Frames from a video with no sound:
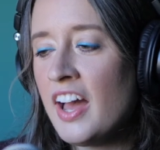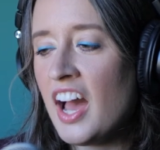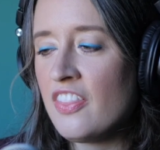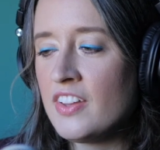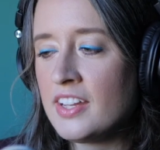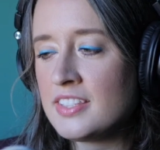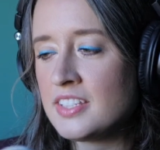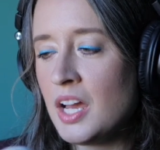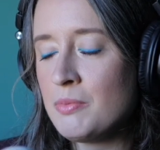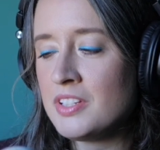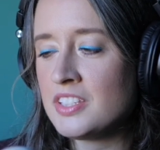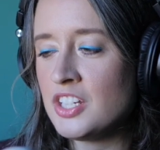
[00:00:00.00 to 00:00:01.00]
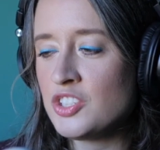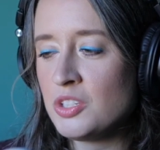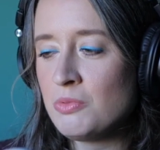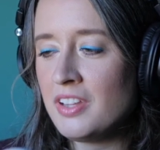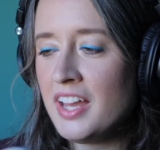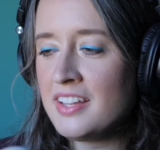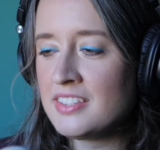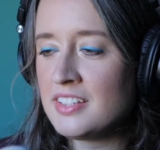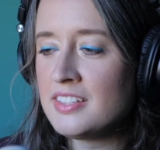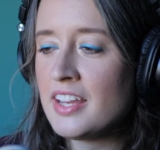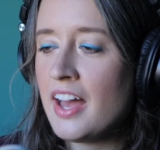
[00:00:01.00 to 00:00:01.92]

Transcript: I think it's time to teach some lessons.